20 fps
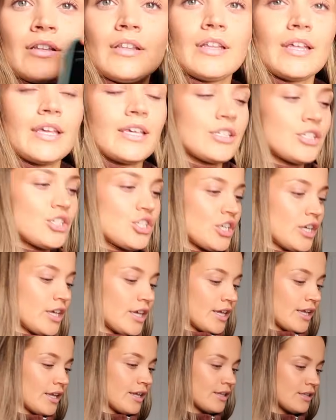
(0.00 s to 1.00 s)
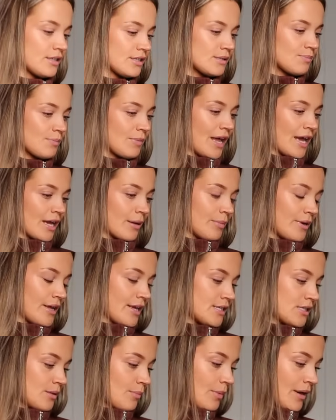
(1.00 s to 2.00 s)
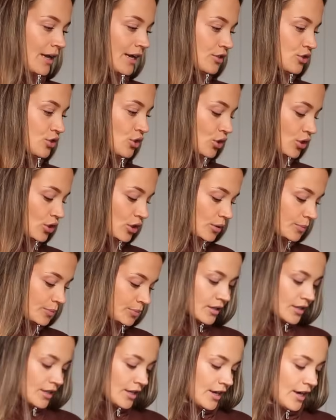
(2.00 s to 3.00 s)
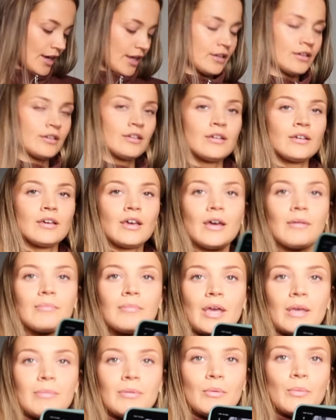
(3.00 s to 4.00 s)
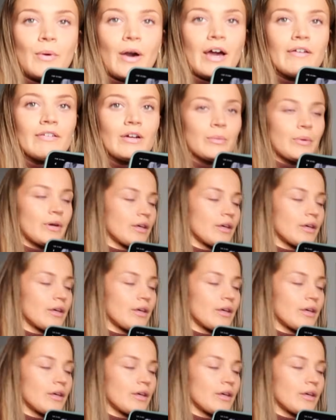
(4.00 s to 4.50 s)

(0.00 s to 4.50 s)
Like jeans, black blazer, black top, and again, and maybe wear it